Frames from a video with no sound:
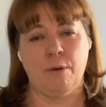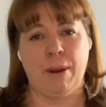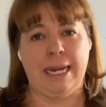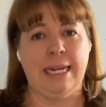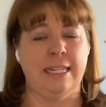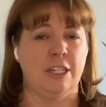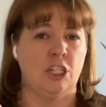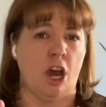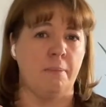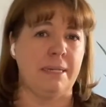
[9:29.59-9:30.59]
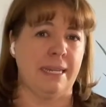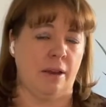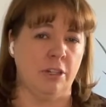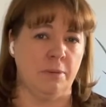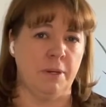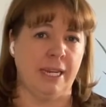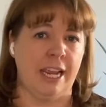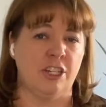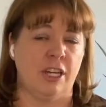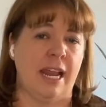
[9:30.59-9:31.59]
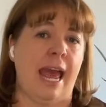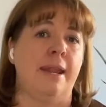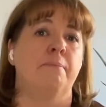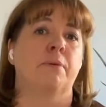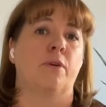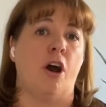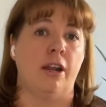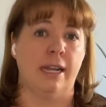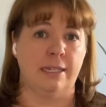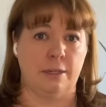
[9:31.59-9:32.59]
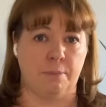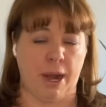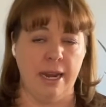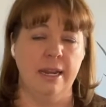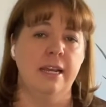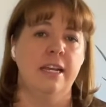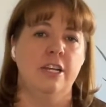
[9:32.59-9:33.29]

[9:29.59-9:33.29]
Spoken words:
when it is top-down communication and broad spread.